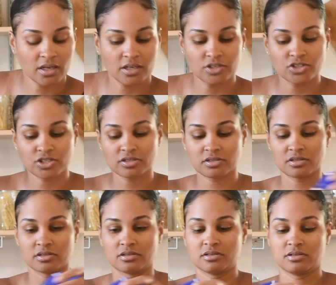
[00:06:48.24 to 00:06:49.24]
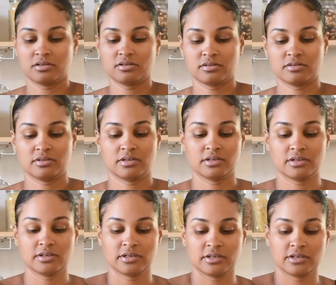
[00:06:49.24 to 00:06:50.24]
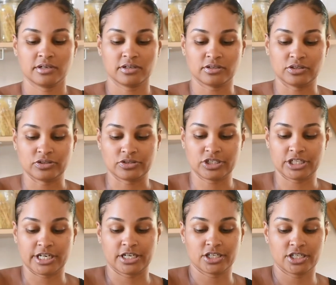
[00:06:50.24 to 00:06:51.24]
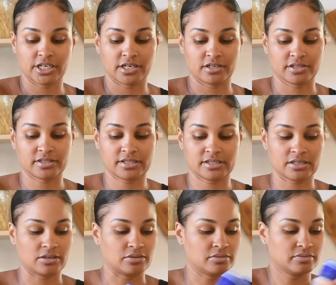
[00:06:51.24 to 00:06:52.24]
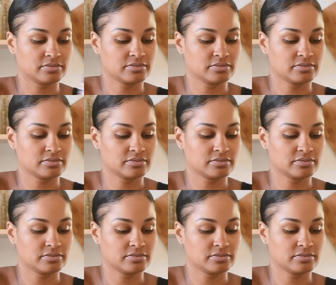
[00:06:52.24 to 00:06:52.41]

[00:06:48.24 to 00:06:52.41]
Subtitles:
And just a little shaky of salt.